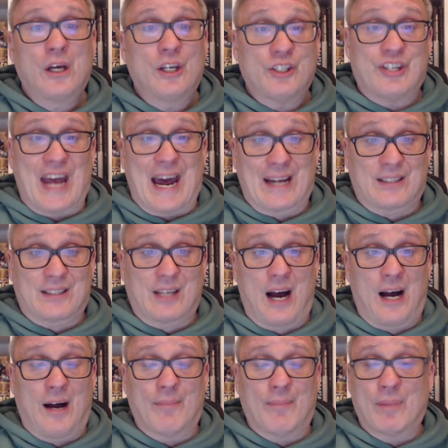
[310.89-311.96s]
Zach
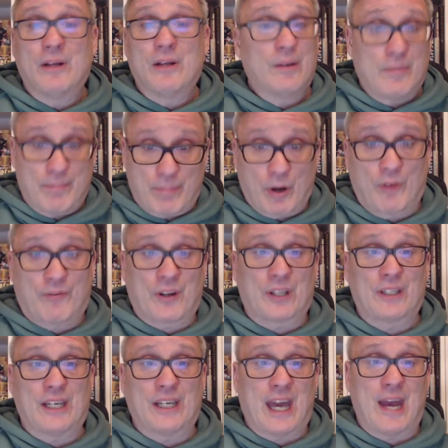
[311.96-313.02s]
Tom,
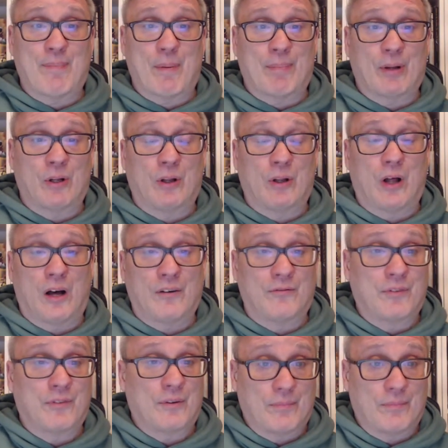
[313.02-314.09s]
perfectly capable
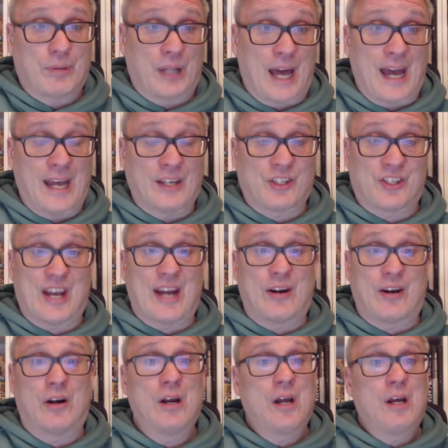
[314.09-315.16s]
of playing
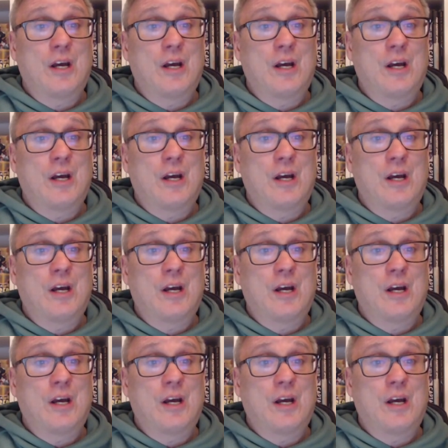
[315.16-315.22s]
center.